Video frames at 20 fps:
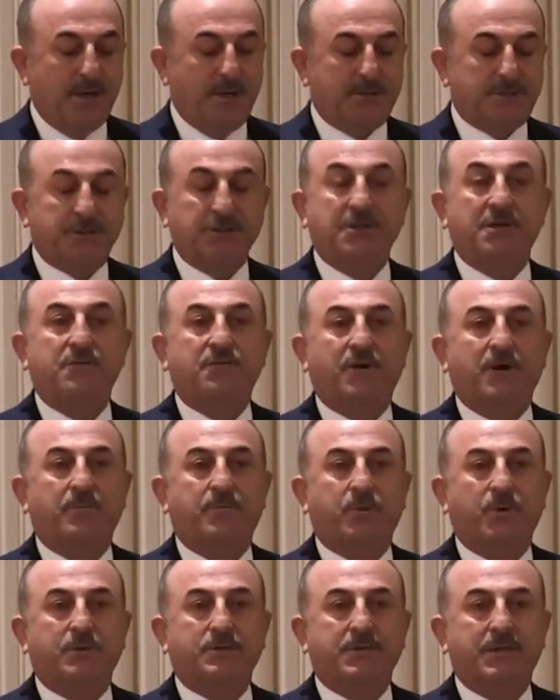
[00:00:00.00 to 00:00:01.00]
Geneva
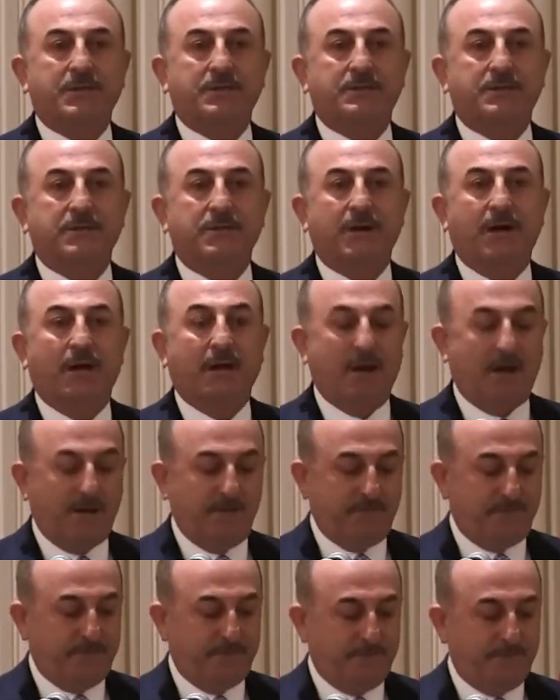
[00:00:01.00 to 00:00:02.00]
process
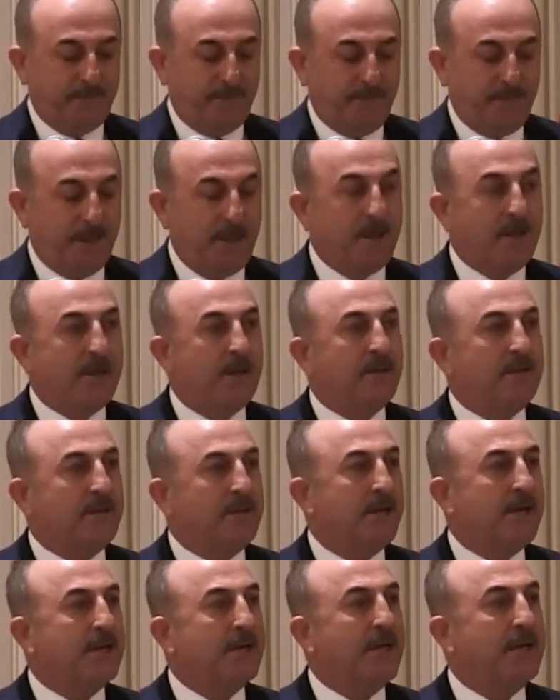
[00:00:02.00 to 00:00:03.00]
alive.
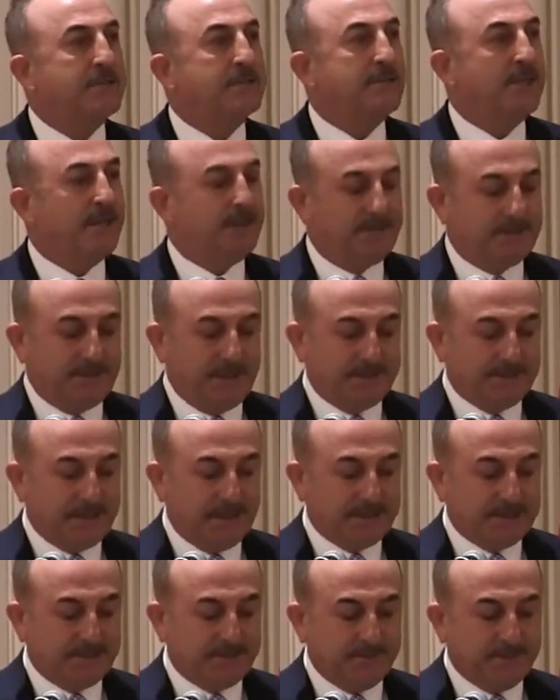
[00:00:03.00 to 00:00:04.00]
Dear guests, ladies and
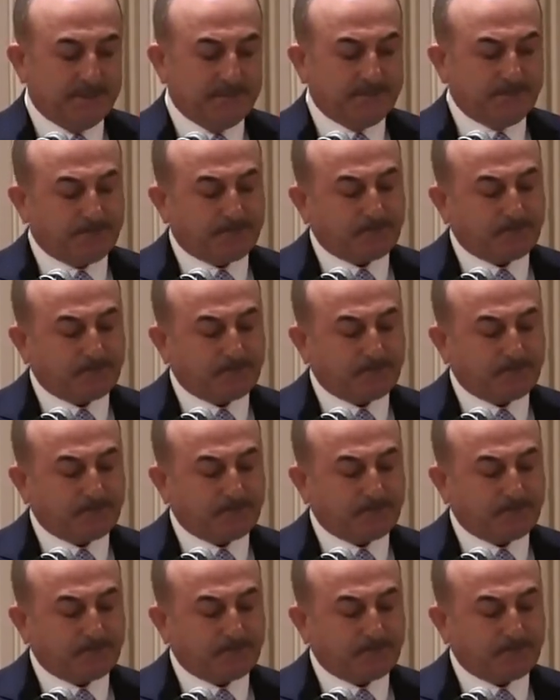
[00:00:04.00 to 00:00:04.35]
gentlemen,